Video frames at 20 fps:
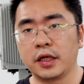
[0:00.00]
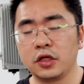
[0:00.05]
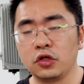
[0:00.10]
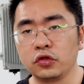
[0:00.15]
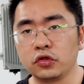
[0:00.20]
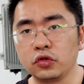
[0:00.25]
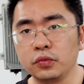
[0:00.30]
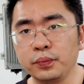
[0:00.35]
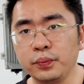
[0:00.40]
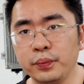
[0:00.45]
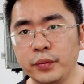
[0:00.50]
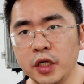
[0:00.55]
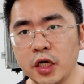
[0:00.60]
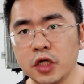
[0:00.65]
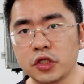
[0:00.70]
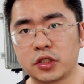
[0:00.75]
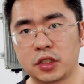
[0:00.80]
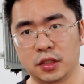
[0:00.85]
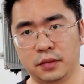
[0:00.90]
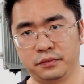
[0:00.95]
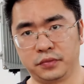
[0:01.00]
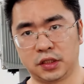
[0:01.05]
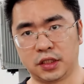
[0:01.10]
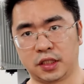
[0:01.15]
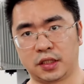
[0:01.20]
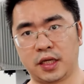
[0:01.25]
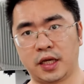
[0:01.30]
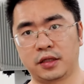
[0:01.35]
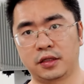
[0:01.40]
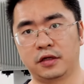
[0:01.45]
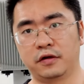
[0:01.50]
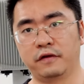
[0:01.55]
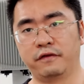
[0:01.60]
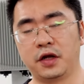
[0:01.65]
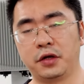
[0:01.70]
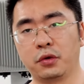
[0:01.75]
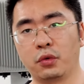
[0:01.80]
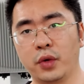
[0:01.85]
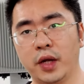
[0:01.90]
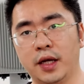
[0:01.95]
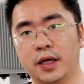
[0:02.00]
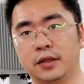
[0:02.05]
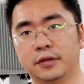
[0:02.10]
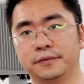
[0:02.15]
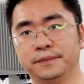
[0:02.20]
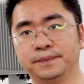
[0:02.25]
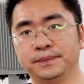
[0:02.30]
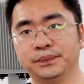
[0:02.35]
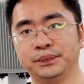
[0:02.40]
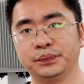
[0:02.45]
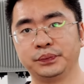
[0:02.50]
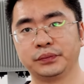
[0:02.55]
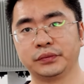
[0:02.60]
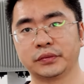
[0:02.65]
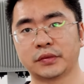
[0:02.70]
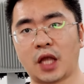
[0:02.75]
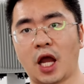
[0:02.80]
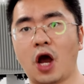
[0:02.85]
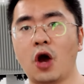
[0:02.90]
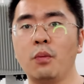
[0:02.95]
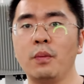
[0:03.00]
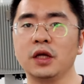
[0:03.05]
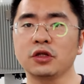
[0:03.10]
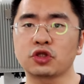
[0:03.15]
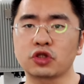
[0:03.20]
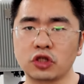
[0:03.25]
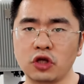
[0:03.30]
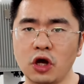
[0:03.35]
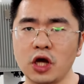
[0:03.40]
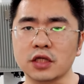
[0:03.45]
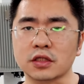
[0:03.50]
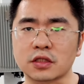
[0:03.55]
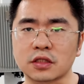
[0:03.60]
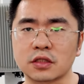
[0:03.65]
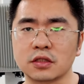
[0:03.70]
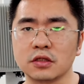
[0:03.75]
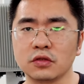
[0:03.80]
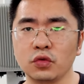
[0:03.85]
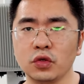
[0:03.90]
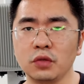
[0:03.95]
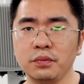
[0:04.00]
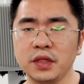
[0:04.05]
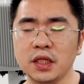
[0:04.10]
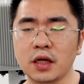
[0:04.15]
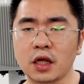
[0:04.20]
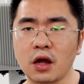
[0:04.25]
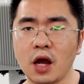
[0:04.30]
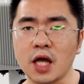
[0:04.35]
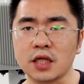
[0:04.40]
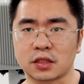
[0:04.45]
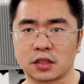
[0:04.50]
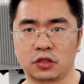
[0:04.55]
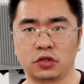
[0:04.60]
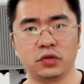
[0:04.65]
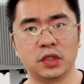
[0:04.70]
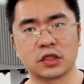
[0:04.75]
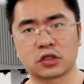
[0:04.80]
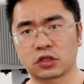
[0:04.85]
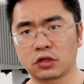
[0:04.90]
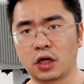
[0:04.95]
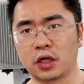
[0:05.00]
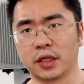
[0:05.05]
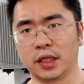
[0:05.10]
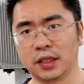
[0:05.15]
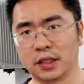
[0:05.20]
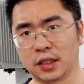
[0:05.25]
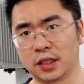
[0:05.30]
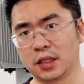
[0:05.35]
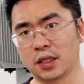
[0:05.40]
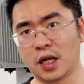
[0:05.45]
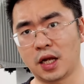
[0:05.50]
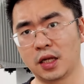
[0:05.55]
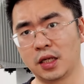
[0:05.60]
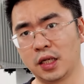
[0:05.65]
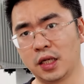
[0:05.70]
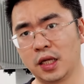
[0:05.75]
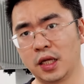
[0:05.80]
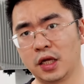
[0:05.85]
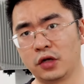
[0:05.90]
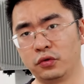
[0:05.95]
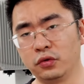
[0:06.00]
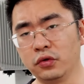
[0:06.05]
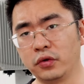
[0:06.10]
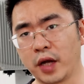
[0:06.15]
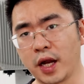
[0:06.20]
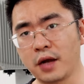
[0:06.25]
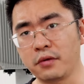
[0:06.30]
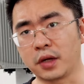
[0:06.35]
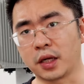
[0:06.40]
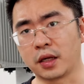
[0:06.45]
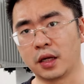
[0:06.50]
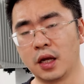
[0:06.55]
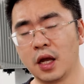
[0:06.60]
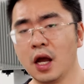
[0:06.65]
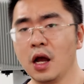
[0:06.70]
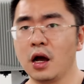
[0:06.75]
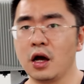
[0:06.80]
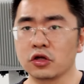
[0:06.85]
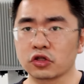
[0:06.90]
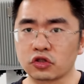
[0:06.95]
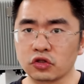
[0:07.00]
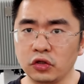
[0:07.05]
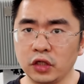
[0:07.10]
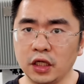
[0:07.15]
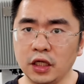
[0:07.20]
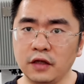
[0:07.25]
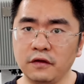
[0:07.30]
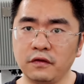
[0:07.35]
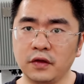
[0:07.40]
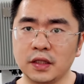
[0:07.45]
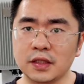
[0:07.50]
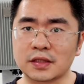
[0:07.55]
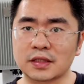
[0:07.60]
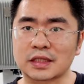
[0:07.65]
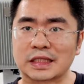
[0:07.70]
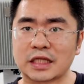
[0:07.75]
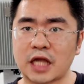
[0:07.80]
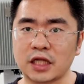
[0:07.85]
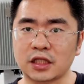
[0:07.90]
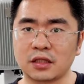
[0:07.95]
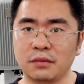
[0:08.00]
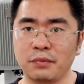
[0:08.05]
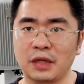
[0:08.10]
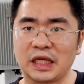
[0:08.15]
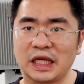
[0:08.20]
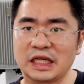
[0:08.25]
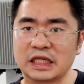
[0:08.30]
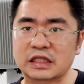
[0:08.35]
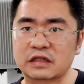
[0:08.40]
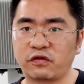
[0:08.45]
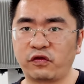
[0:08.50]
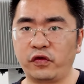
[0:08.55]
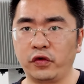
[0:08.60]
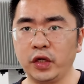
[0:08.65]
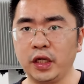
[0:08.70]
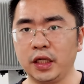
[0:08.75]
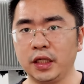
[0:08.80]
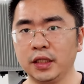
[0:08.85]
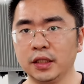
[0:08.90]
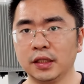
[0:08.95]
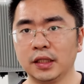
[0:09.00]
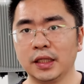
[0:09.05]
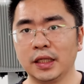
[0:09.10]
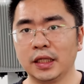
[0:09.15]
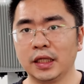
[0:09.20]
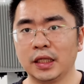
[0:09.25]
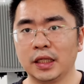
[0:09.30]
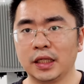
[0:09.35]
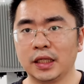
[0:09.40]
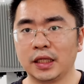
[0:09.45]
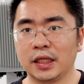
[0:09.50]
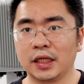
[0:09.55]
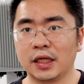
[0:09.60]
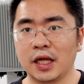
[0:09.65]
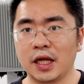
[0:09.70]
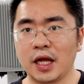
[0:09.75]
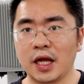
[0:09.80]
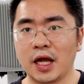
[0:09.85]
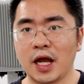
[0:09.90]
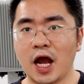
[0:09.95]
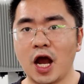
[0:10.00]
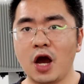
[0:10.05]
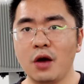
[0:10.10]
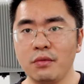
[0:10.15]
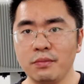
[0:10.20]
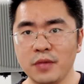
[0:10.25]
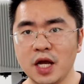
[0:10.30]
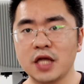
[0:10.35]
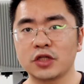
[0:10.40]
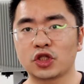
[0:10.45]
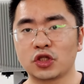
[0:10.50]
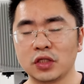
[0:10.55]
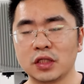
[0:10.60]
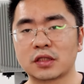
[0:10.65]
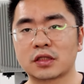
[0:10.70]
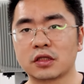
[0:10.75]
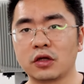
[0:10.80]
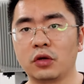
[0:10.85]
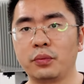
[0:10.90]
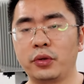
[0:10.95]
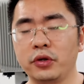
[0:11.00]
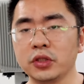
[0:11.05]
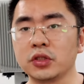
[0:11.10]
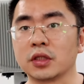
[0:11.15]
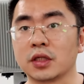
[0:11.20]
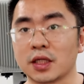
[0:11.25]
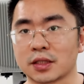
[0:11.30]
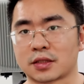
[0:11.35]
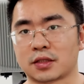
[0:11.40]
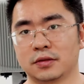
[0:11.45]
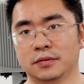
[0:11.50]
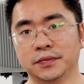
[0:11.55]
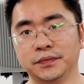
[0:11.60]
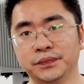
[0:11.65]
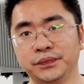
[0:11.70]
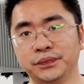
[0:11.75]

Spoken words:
and you don't merge them together very well, how much cost will be the cost to install in the rural area? Also, if it is not maintenance free, how much is the operation cost?